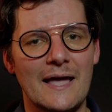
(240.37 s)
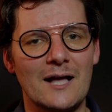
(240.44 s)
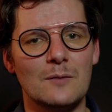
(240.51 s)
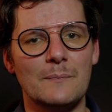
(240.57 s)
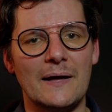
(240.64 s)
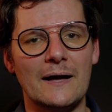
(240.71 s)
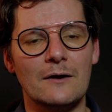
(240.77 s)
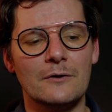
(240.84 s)
help
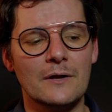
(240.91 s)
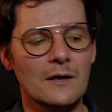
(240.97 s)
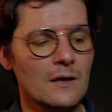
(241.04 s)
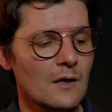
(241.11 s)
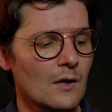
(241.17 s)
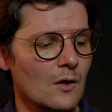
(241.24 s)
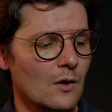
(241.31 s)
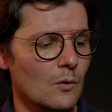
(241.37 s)
out.
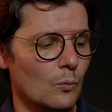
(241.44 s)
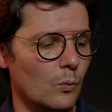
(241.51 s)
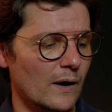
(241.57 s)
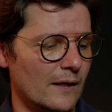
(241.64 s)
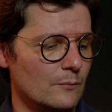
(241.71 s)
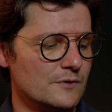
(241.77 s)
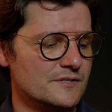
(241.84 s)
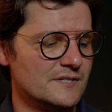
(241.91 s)
What
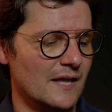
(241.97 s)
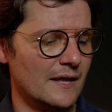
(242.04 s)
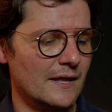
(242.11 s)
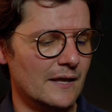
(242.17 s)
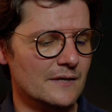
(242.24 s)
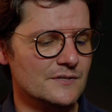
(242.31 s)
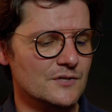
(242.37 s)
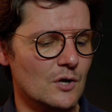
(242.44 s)
I would say
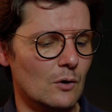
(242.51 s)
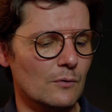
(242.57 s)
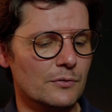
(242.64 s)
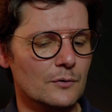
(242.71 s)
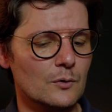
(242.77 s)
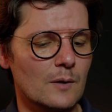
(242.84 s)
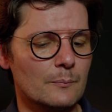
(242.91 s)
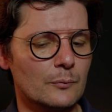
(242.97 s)
is go
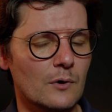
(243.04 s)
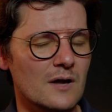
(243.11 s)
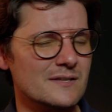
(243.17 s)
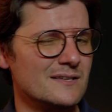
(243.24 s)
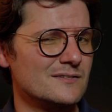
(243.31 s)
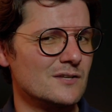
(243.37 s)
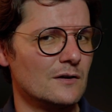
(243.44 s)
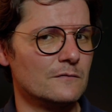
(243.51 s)
through a
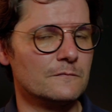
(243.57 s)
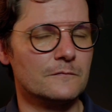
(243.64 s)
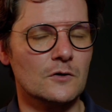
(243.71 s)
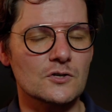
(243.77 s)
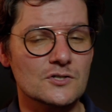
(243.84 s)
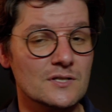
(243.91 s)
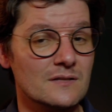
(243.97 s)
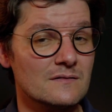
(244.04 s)
process of
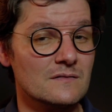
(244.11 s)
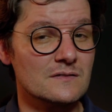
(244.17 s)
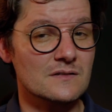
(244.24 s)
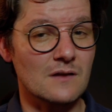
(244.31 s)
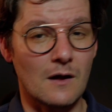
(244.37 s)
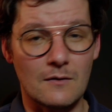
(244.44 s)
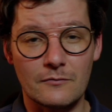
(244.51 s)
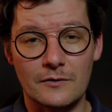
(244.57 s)
first
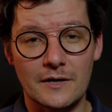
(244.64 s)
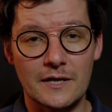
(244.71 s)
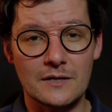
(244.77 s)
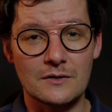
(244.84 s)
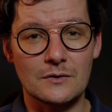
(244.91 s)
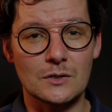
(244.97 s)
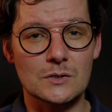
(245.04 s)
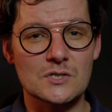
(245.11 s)
discovery.
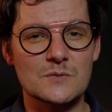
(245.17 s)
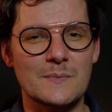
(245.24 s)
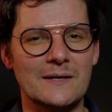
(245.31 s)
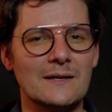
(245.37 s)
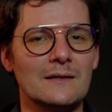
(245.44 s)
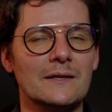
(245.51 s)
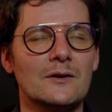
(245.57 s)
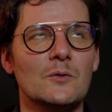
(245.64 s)
Spend
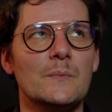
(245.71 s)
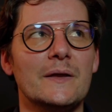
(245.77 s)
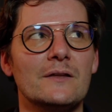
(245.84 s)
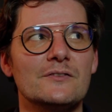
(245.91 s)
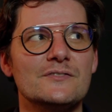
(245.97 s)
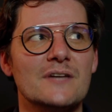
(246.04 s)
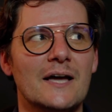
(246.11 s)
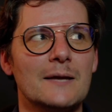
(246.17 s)
a little bit
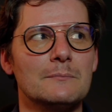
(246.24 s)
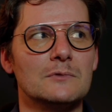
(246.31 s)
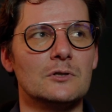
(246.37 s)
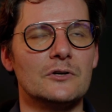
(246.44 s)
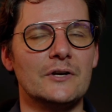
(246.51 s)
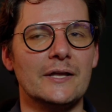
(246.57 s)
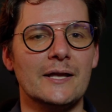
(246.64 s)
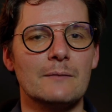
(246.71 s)
of time
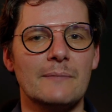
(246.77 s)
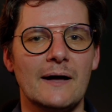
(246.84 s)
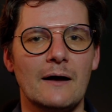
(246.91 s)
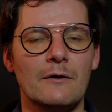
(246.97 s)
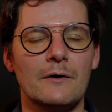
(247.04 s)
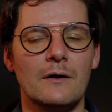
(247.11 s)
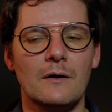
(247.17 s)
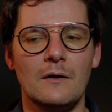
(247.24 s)
learning
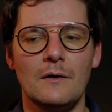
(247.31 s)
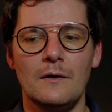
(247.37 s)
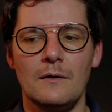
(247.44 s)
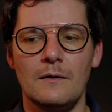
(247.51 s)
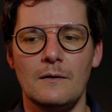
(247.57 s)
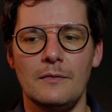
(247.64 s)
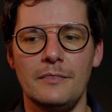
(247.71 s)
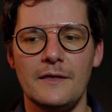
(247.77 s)
about
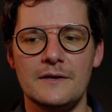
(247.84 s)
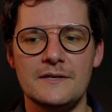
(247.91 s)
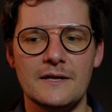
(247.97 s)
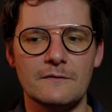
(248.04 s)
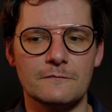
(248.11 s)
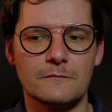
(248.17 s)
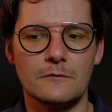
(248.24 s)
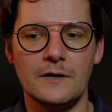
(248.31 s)
the
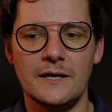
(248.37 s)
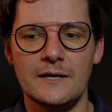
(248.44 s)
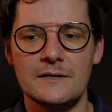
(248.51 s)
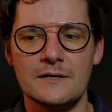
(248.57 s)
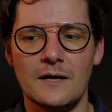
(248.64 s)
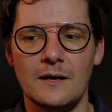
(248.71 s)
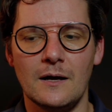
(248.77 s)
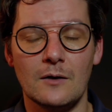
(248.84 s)
different
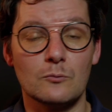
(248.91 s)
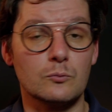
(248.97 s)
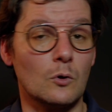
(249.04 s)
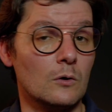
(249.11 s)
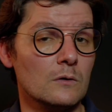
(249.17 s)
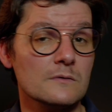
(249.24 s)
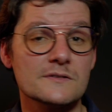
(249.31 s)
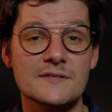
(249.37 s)

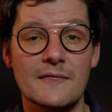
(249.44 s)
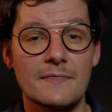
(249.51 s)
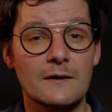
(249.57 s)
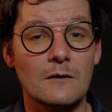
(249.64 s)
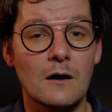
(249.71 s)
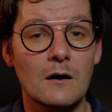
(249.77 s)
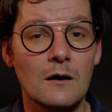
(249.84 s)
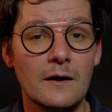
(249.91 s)
roles that
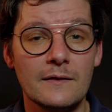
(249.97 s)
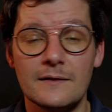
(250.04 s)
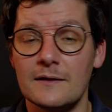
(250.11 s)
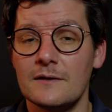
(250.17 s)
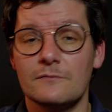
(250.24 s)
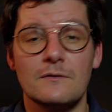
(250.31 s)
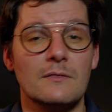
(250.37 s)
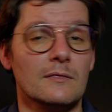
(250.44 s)
there are and the
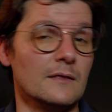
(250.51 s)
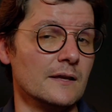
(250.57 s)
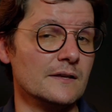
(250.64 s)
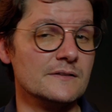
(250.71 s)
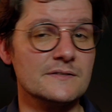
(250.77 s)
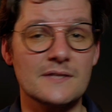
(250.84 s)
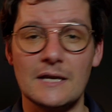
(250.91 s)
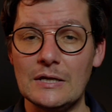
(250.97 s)
different
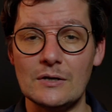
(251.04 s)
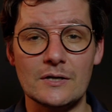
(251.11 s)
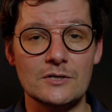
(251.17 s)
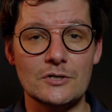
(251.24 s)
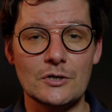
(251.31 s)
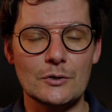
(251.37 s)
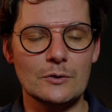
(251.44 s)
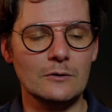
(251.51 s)
things that you can
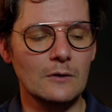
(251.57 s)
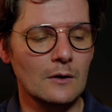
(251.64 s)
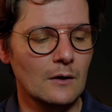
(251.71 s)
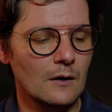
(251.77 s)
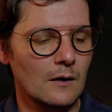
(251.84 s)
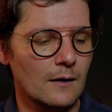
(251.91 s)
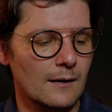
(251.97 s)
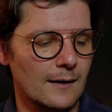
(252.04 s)
do.
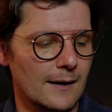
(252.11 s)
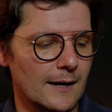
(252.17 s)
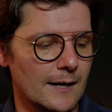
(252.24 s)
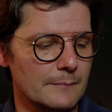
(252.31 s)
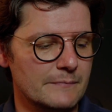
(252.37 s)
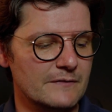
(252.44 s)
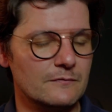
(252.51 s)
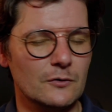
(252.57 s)

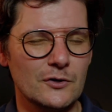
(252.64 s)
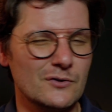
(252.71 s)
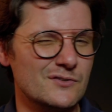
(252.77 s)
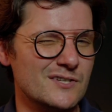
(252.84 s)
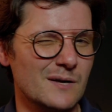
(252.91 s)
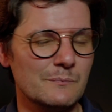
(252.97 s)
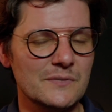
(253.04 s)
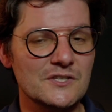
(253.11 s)
Before you
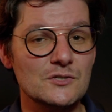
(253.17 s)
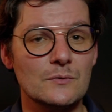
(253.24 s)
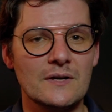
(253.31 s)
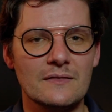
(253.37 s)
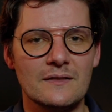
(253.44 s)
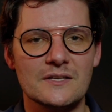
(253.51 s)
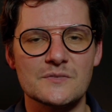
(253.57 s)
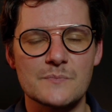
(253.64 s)
jump into
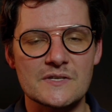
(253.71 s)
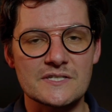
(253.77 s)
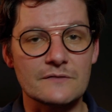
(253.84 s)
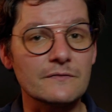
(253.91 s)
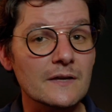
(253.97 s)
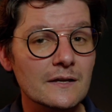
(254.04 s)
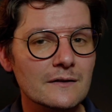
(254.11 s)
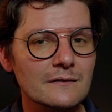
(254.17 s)
anything
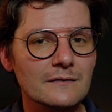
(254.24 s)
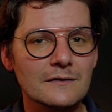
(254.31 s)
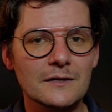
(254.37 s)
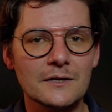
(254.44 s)
specific,